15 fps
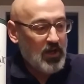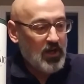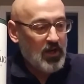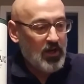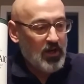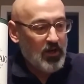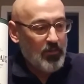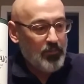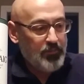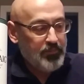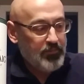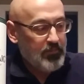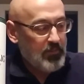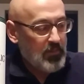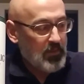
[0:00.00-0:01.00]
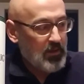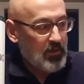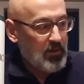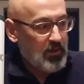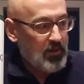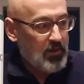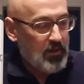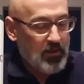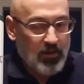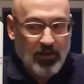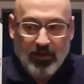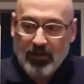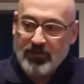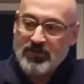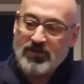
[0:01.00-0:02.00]

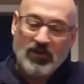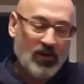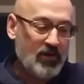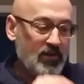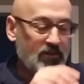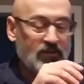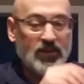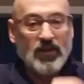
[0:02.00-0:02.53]
I started